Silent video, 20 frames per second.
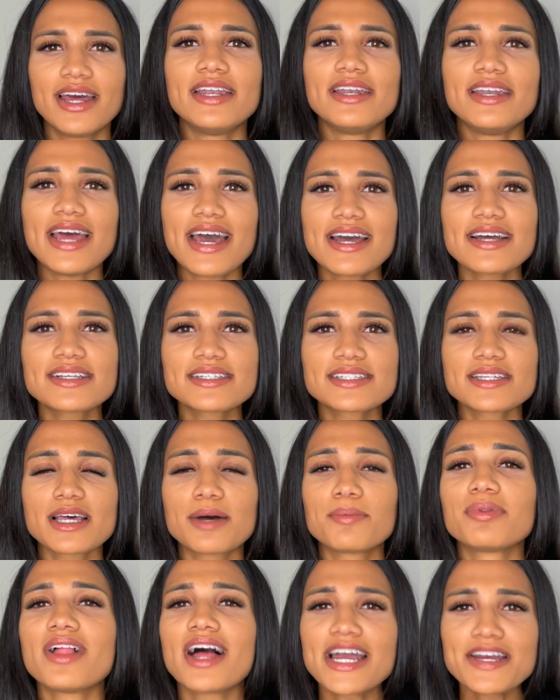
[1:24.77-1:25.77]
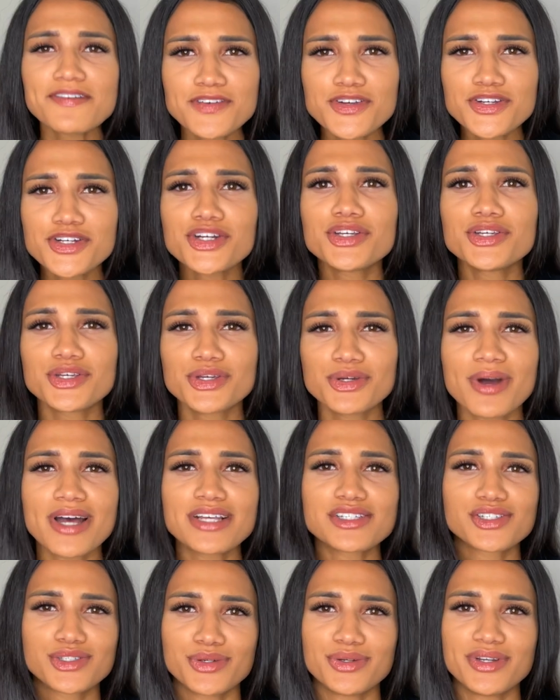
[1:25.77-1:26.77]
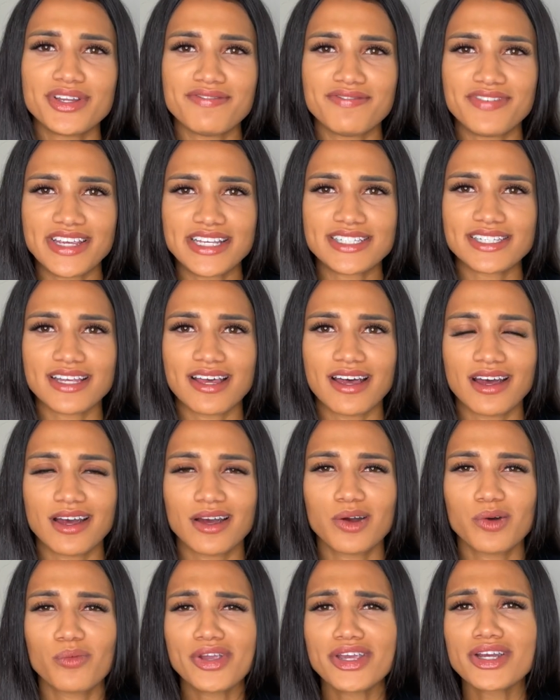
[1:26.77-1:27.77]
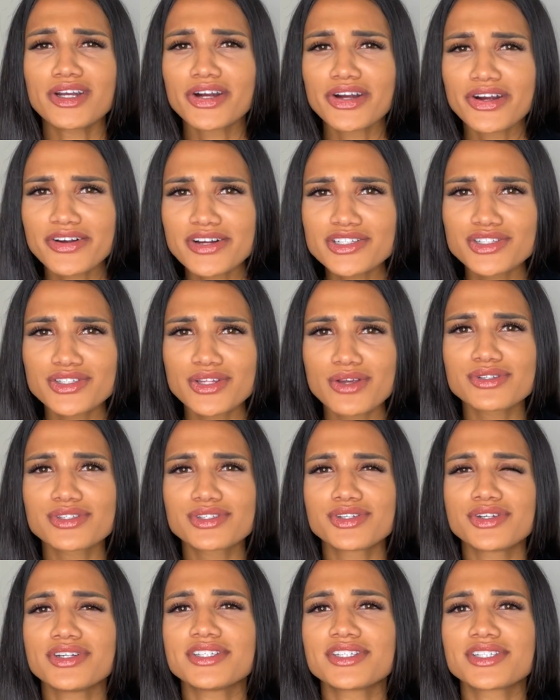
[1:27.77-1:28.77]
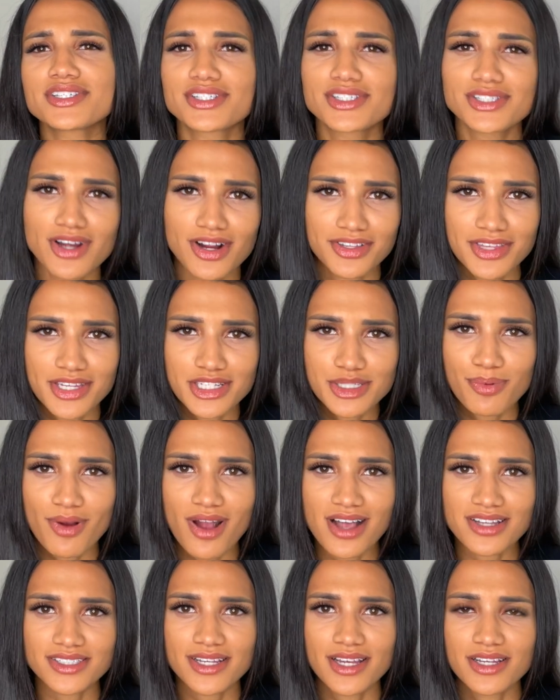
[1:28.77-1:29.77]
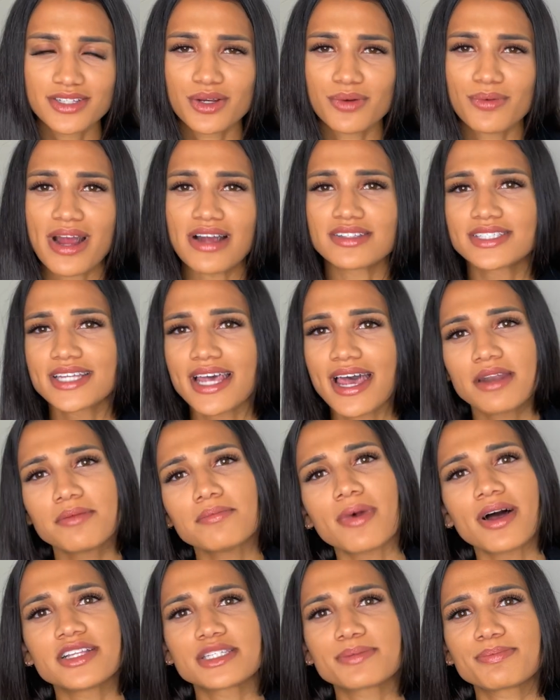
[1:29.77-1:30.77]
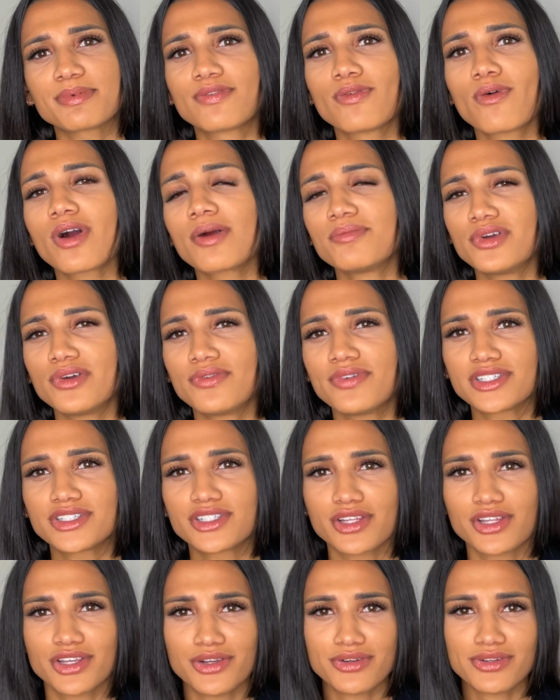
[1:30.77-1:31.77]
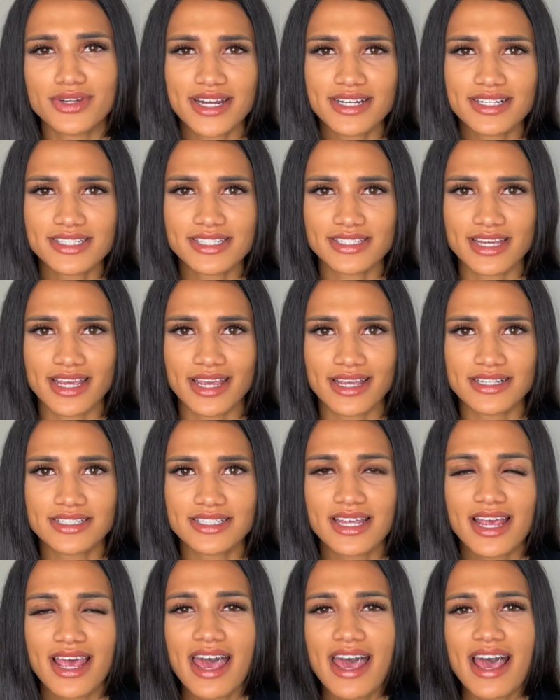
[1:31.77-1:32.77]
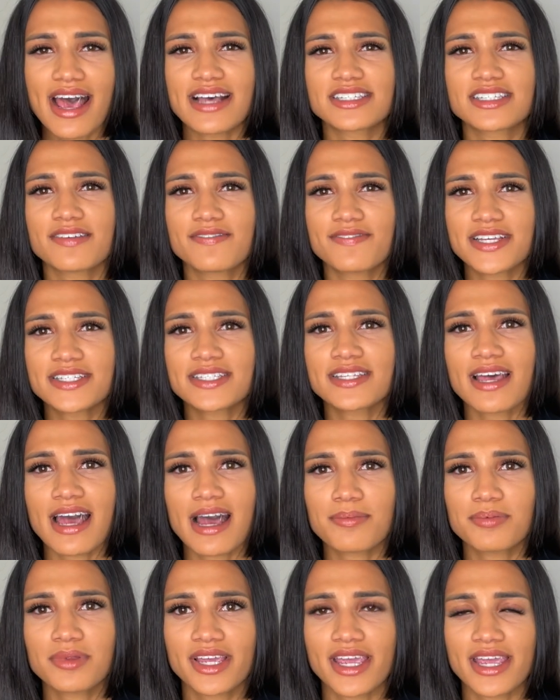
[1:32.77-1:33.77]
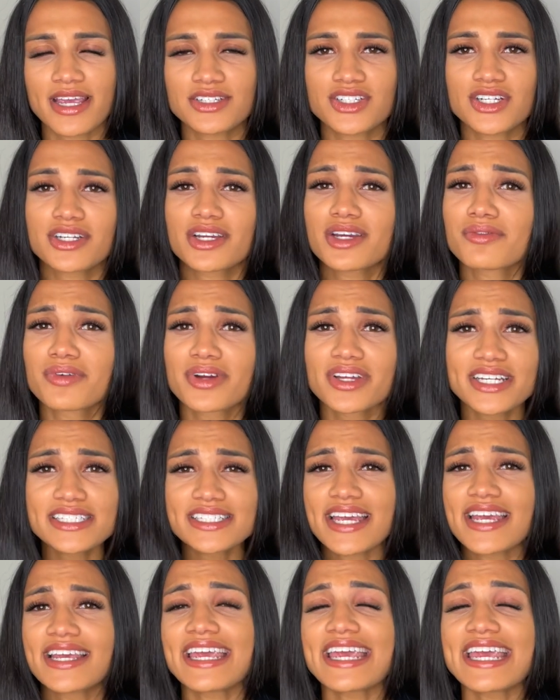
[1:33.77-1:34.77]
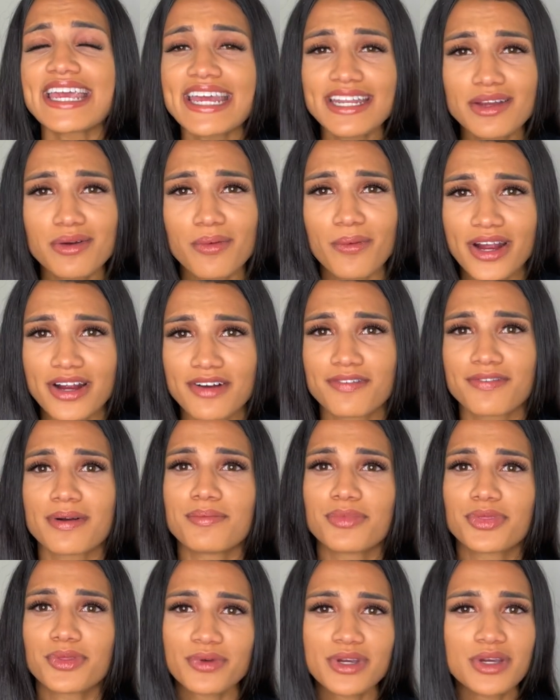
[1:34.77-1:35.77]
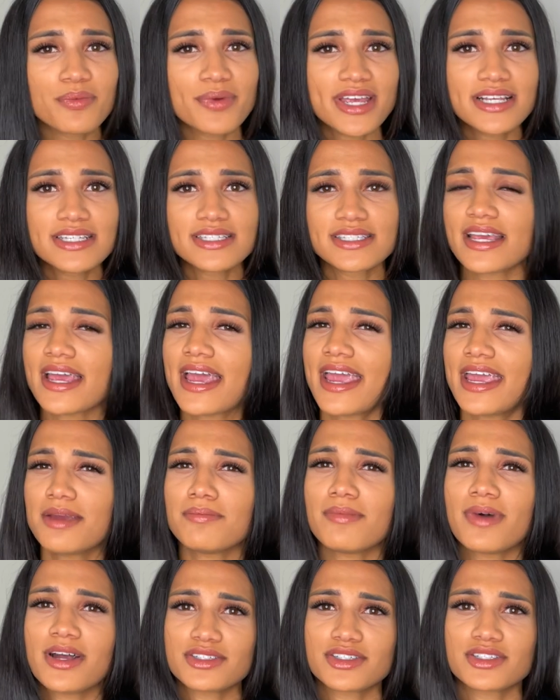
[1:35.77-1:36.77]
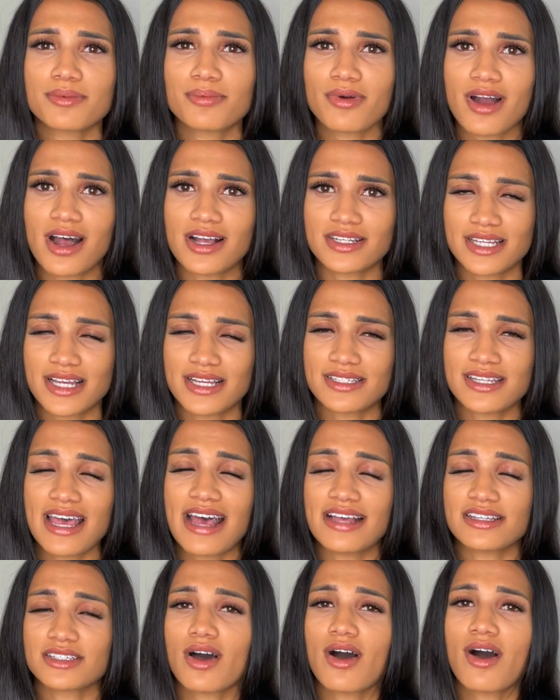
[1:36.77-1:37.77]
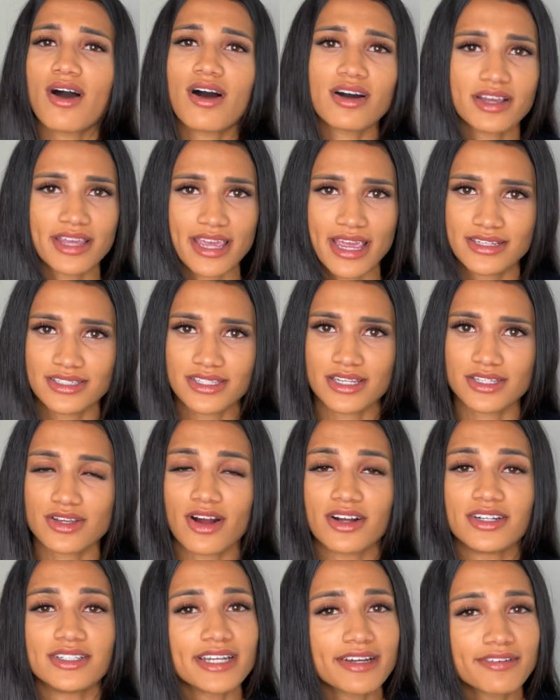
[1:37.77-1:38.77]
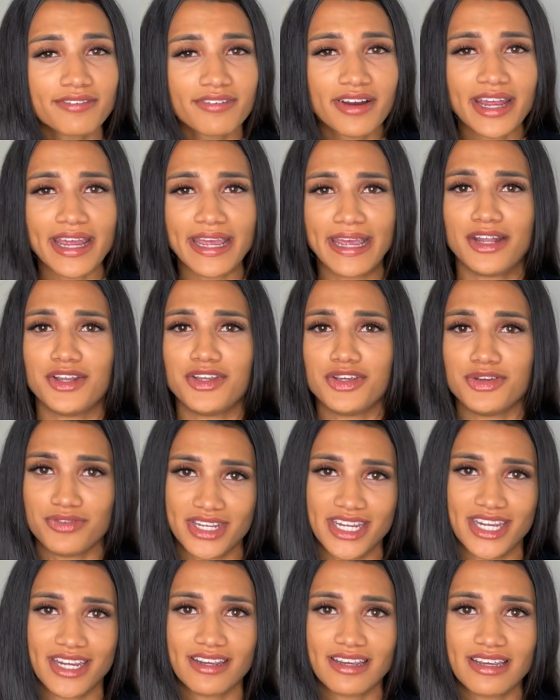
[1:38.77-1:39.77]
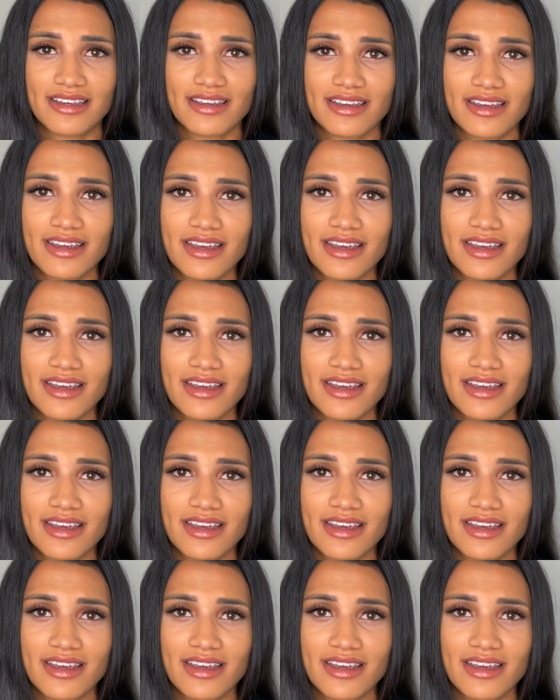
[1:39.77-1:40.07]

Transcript: Next, apply for your U S student visa. We encourage those students to start this process around ten months before moving to the United States, as the visa application can really take anywhere from three weeks to eight months to process, as all cases are different and unique.